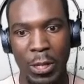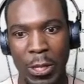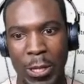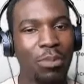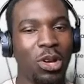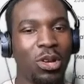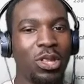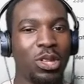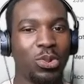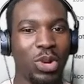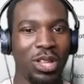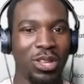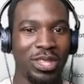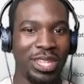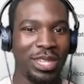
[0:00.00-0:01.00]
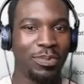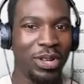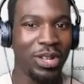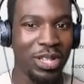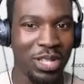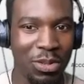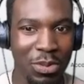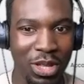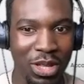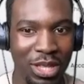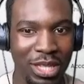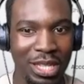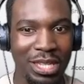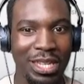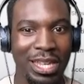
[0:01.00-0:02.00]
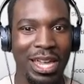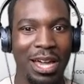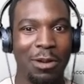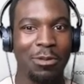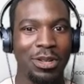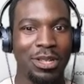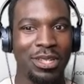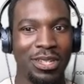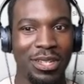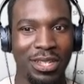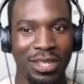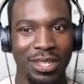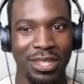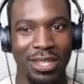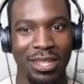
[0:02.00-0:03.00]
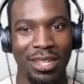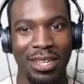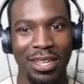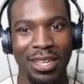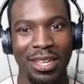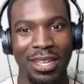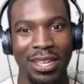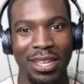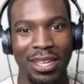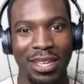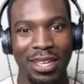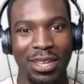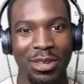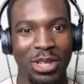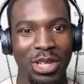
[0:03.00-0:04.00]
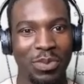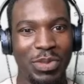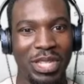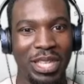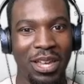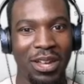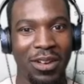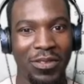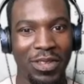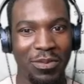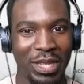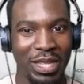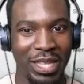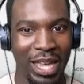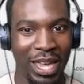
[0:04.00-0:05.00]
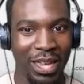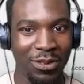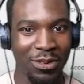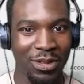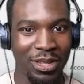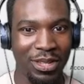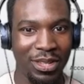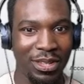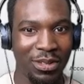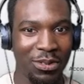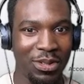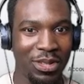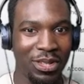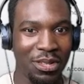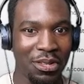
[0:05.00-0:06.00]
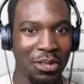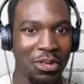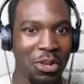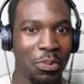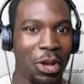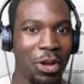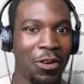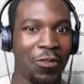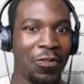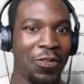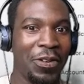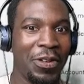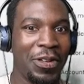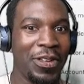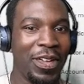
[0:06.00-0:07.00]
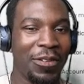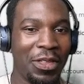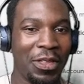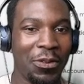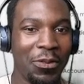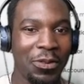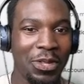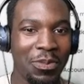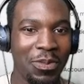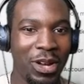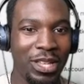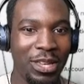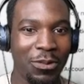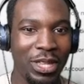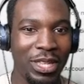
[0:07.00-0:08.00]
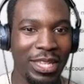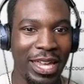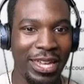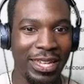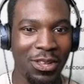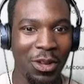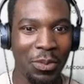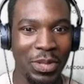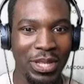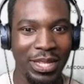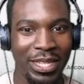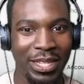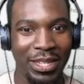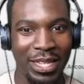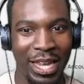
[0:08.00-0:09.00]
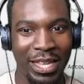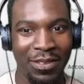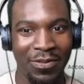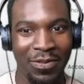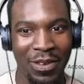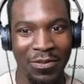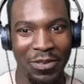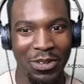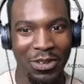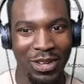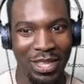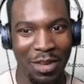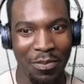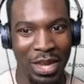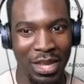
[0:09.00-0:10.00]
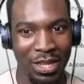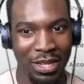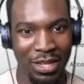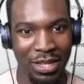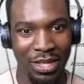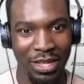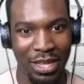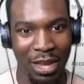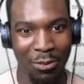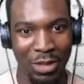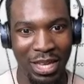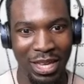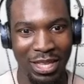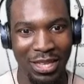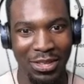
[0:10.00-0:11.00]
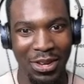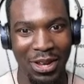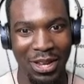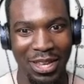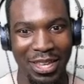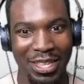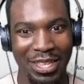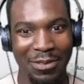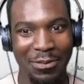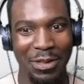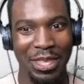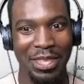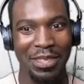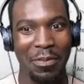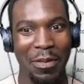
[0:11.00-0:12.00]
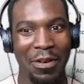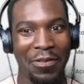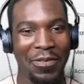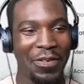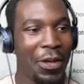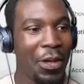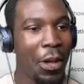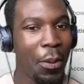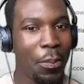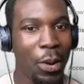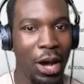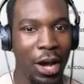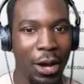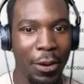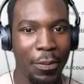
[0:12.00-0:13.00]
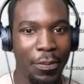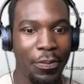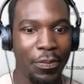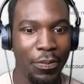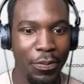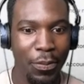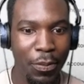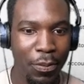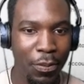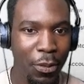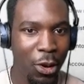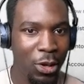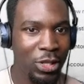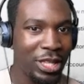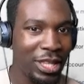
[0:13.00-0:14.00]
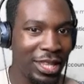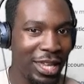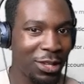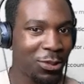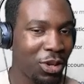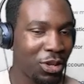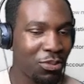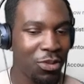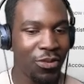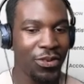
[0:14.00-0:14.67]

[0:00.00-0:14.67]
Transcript: But I'm not going to dwell on this, because to be honest, this account was just mistake after mistake. It was you're better off, if anyone was smart, they would have taken the opposite side of every trade I made, because I would have hit the target within the month. But on to the next one.